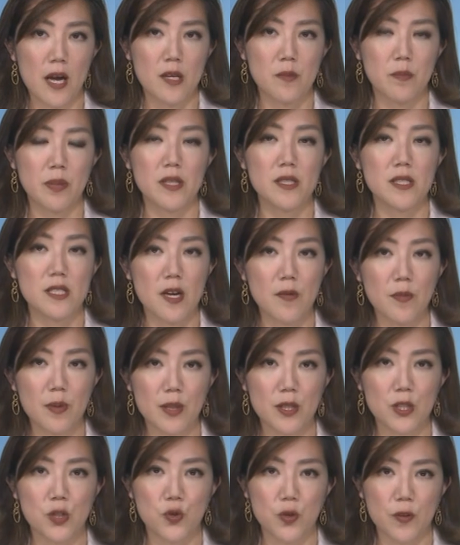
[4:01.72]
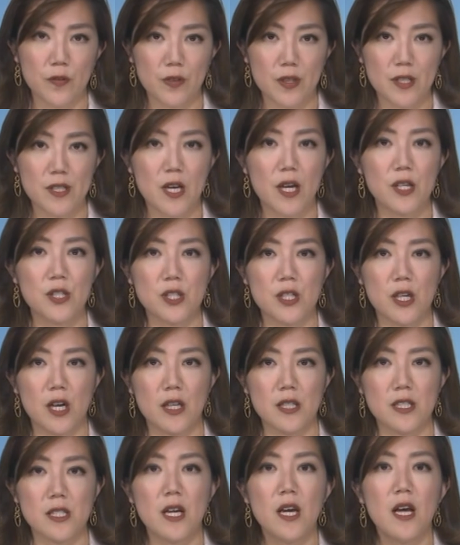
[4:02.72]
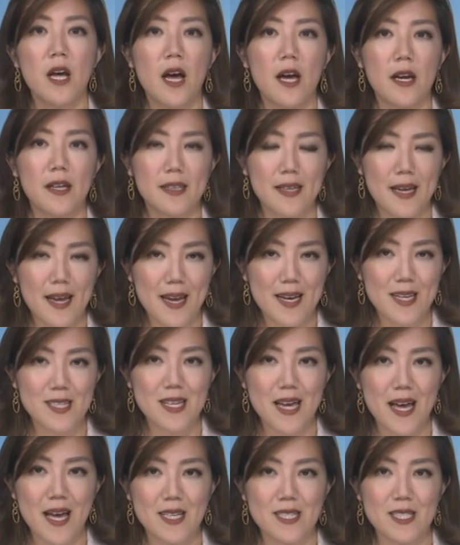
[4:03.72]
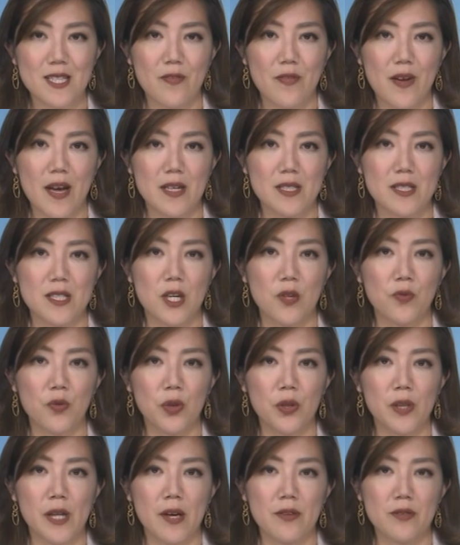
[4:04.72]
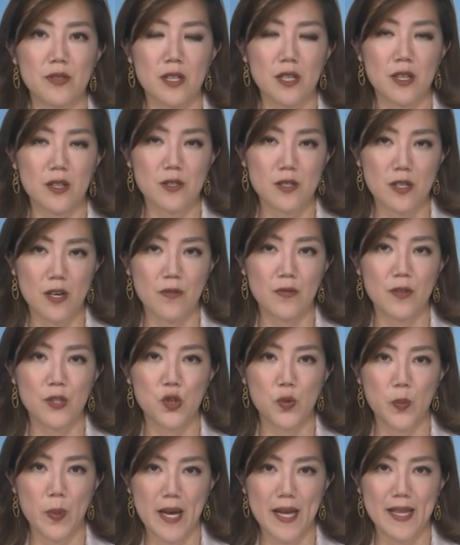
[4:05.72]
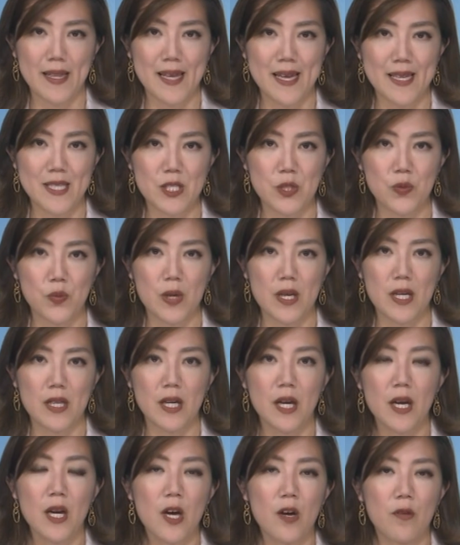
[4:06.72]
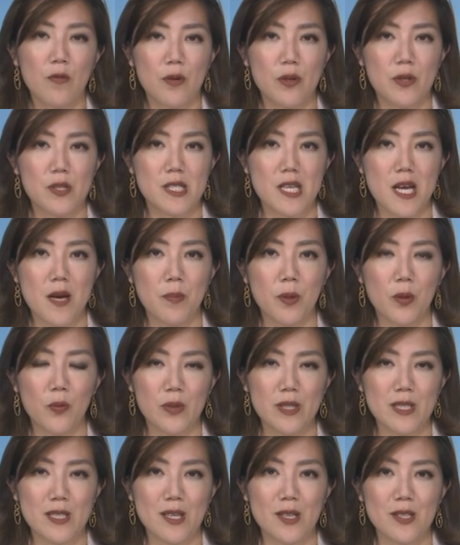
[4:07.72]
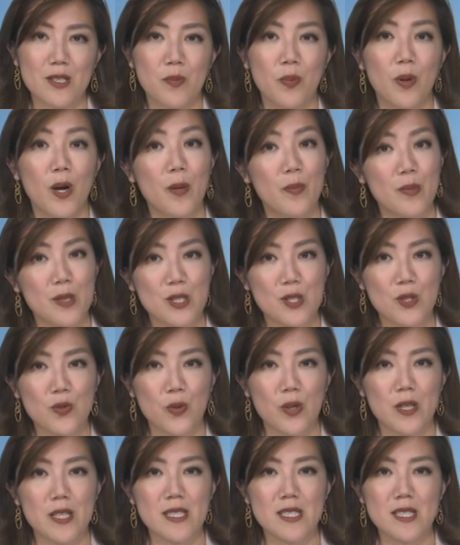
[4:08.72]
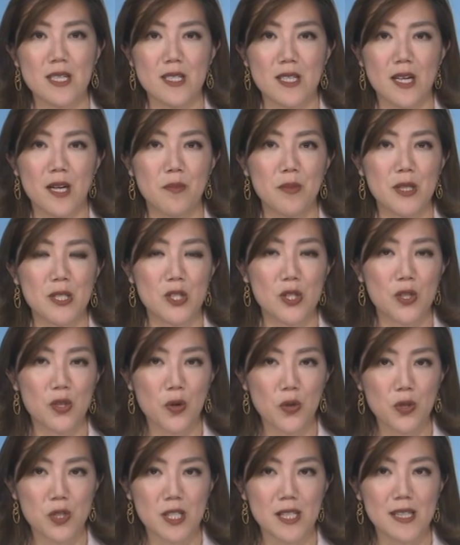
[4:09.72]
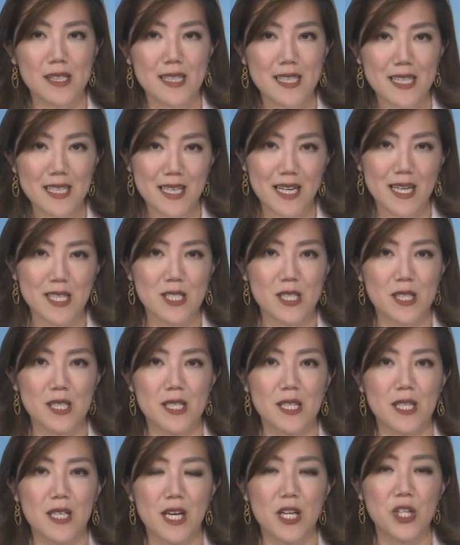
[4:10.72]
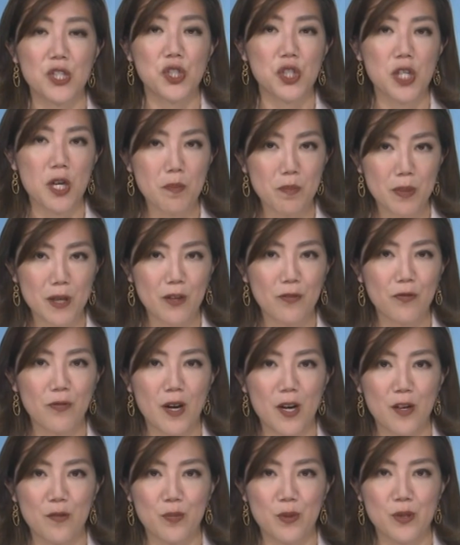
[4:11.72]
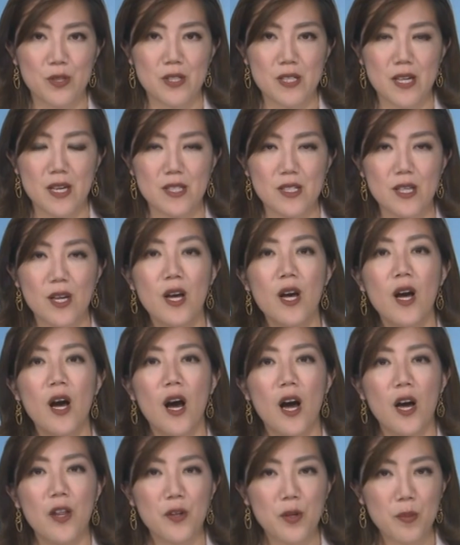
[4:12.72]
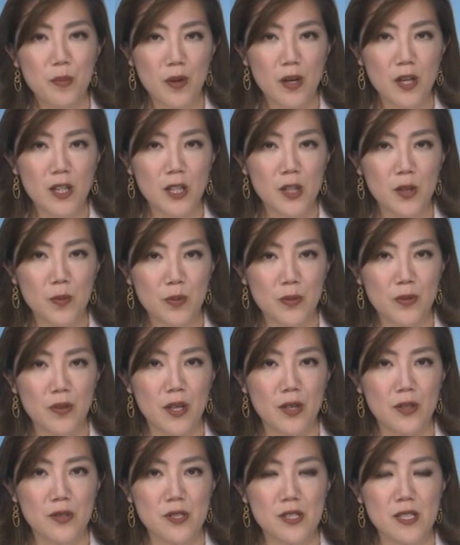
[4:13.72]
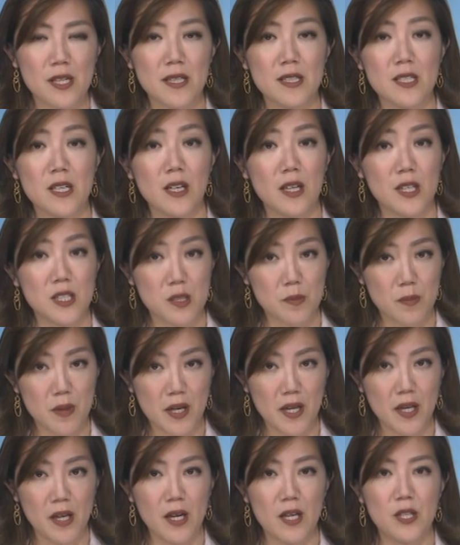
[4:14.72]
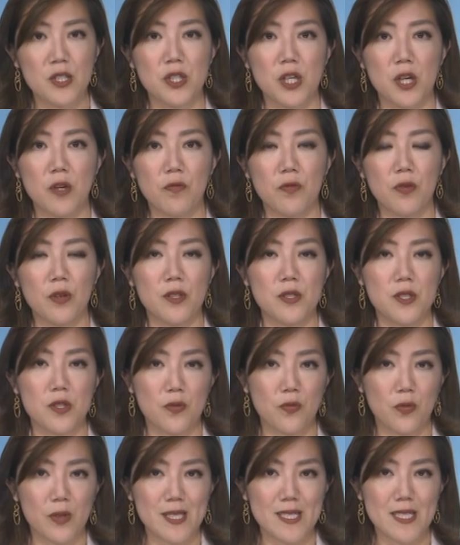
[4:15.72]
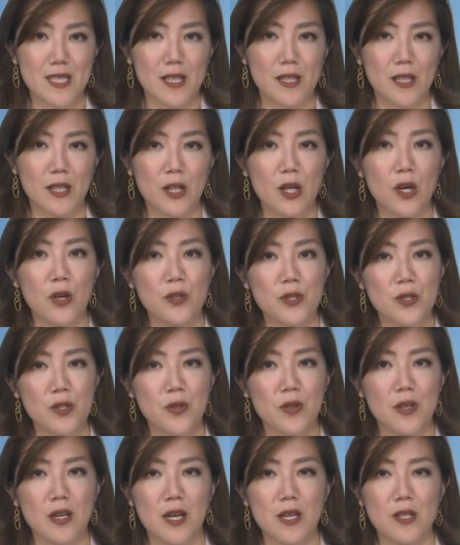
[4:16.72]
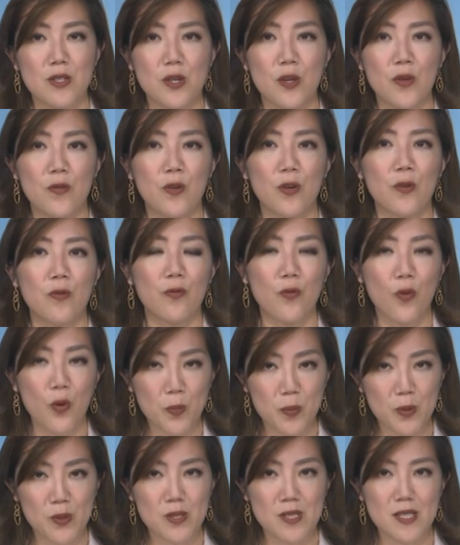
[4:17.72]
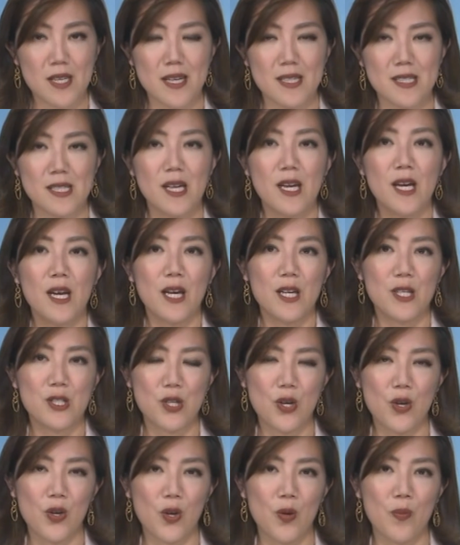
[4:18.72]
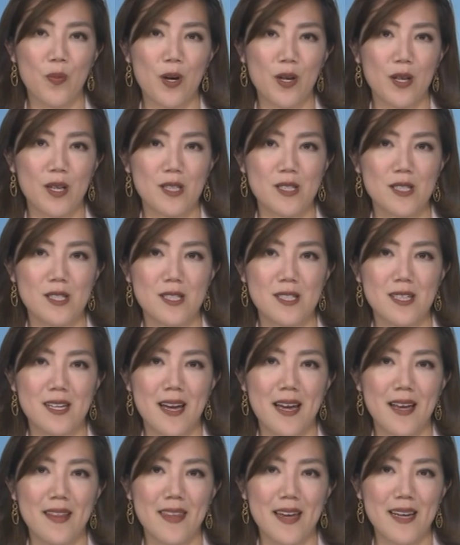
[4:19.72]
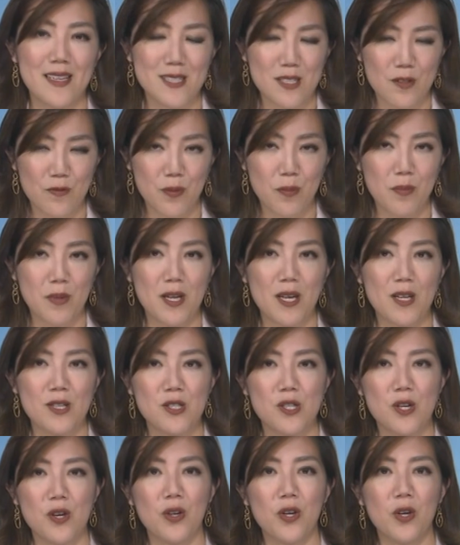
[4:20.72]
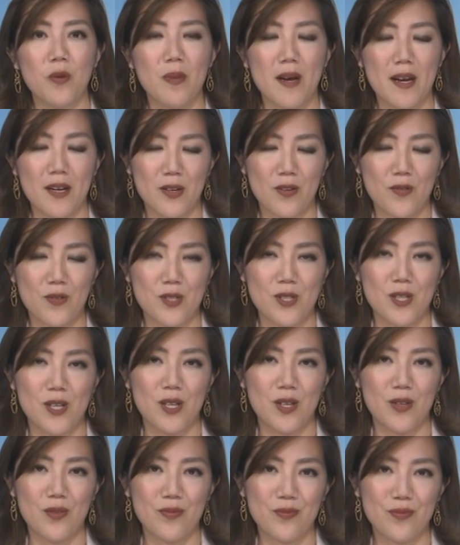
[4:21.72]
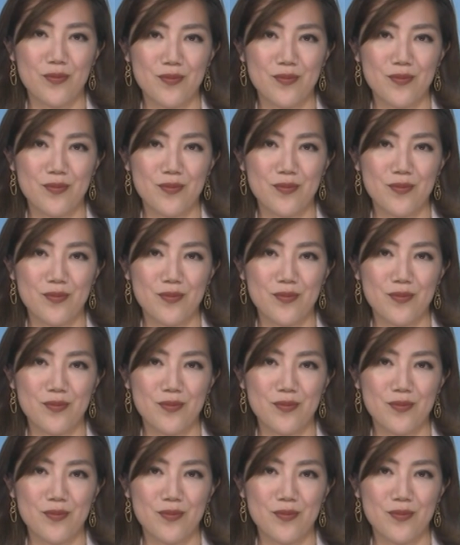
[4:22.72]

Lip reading: hand, pandemic-driven stocks gained as the vaccine rollout kicked off in Japan last week. For example, we saw department store Isetan Mitsukoshi leading gains on the Nikkei, jumping 5%. Other mall operators like Takashimaya and J-Front Retailing also gained over 4% in Tokyo markets today. That is it from me in Tokyo. Back over to you.